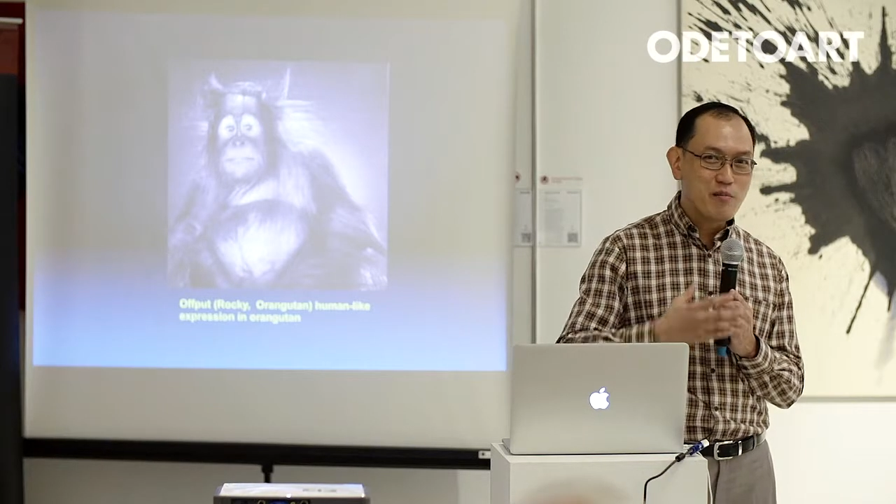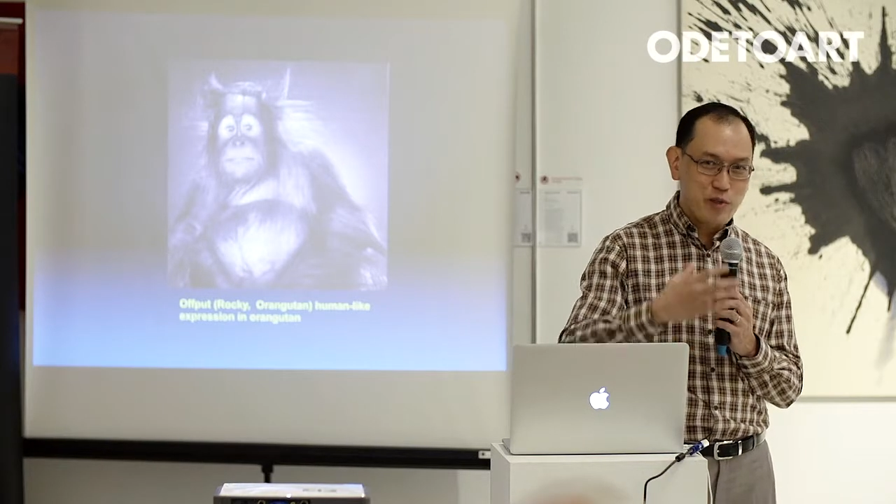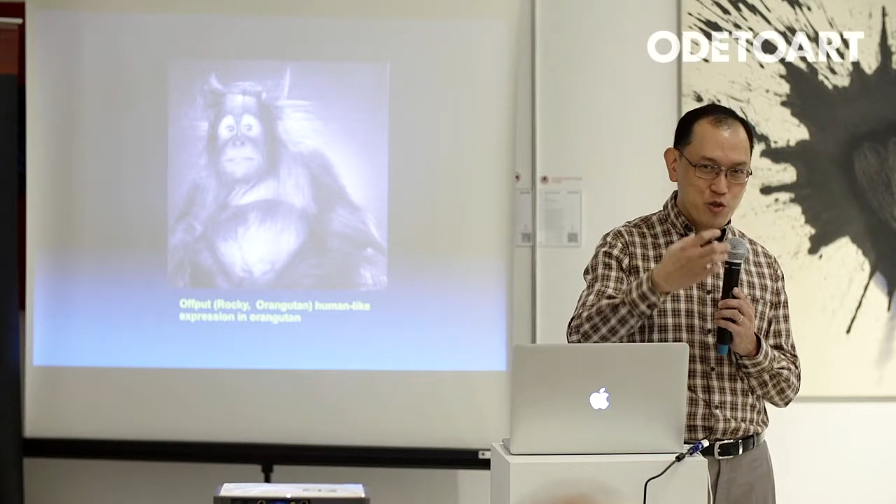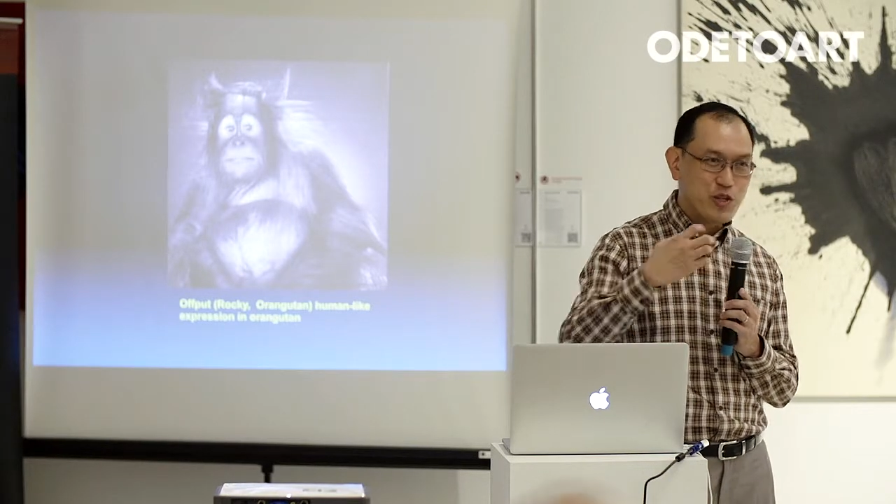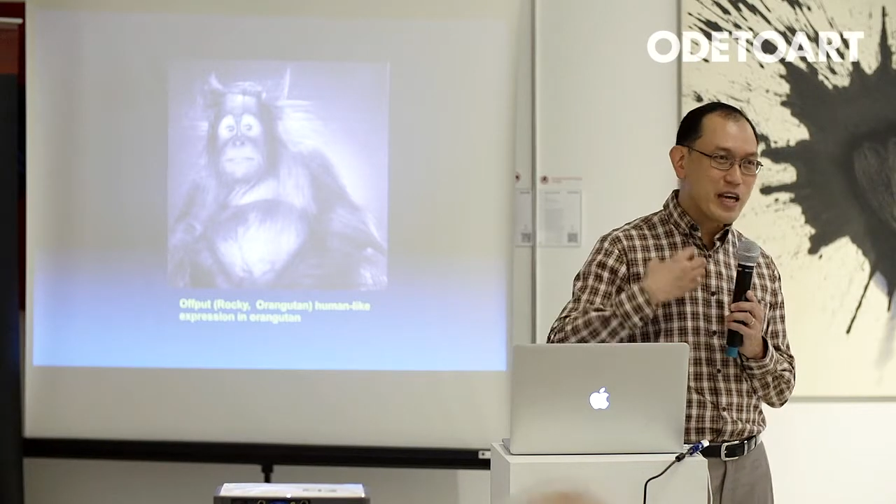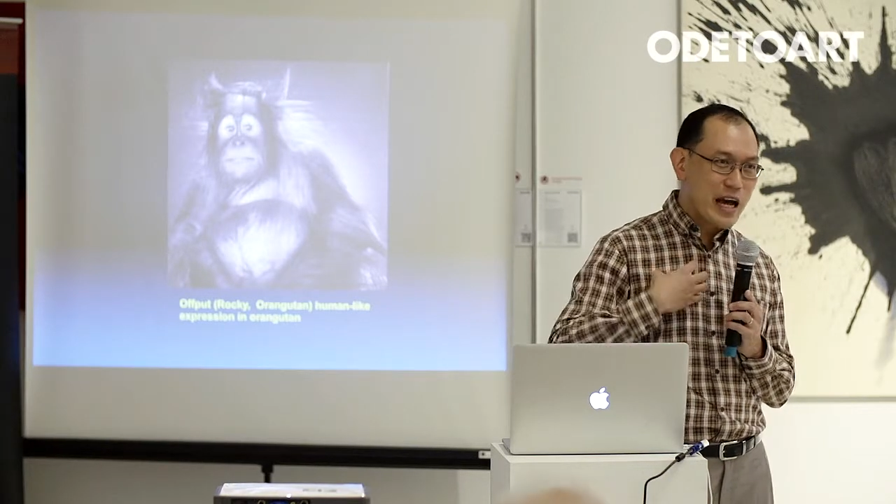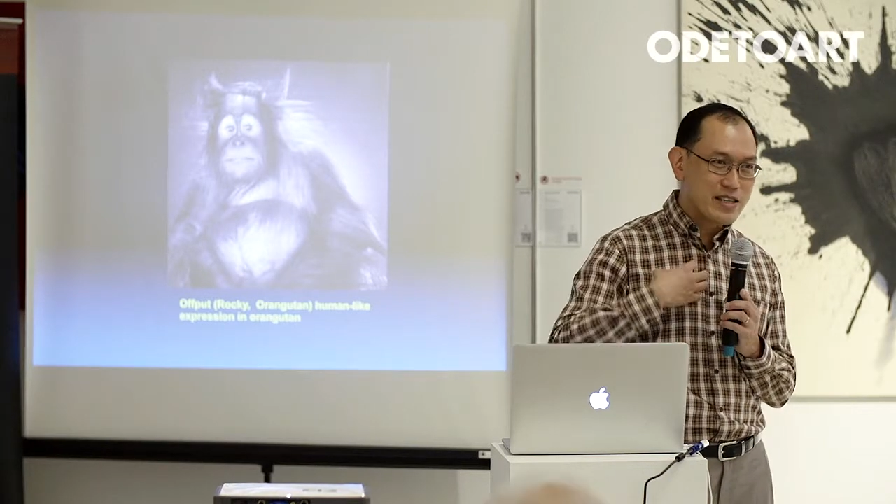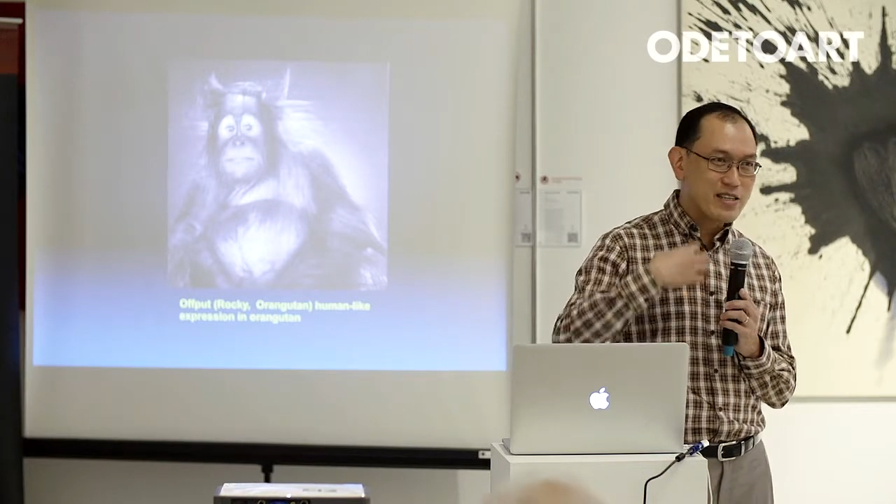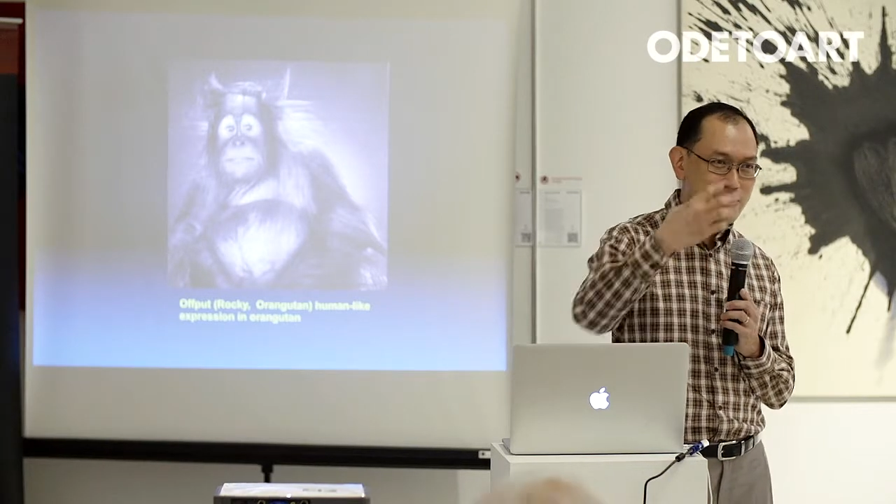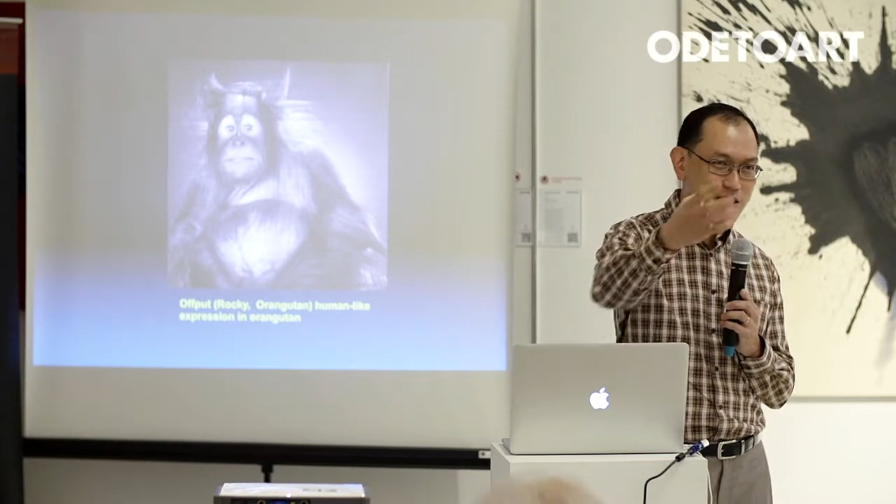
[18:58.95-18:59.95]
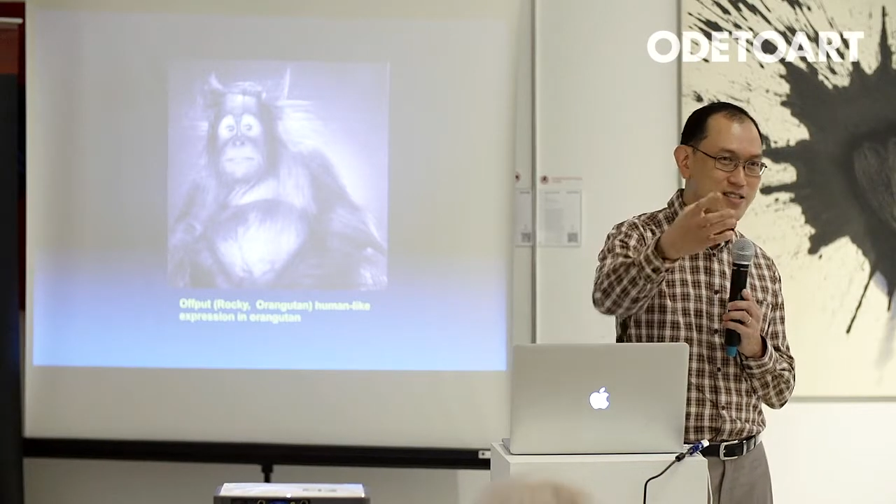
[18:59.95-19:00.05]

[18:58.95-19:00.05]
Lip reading: between the artist and the